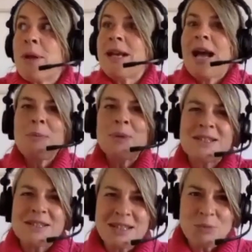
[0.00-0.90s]
it up and
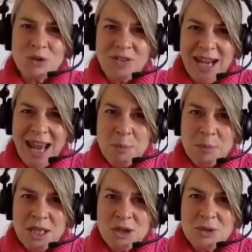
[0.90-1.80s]
sit with that
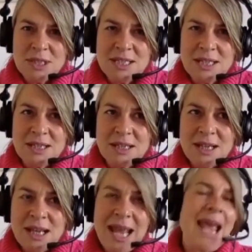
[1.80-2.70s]
ambiguity?
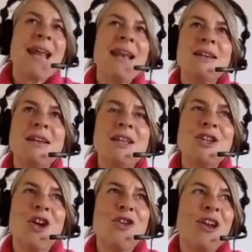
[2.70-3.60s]
And
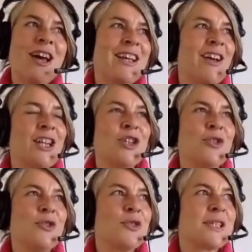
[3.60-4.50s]
like
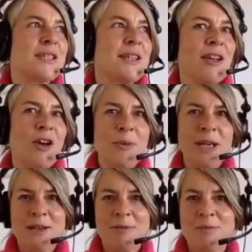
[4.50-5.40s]

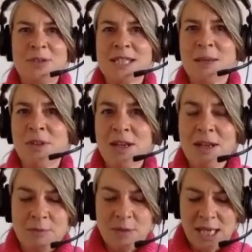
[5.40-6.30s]
some of
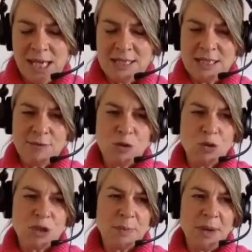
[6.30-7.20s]
the guests have
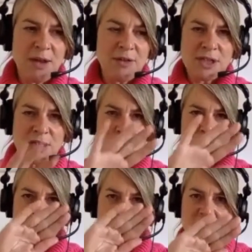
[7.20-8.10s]
talked about this,
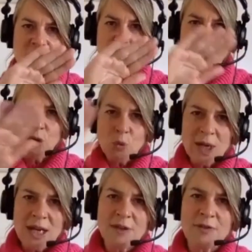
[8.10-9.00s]
the
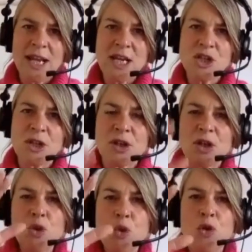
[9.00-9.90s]
wheel of nature, the
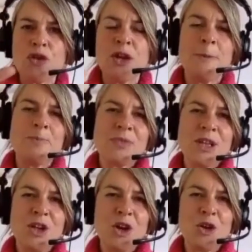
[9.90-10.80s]
north,
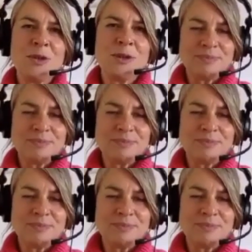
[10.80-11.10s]
the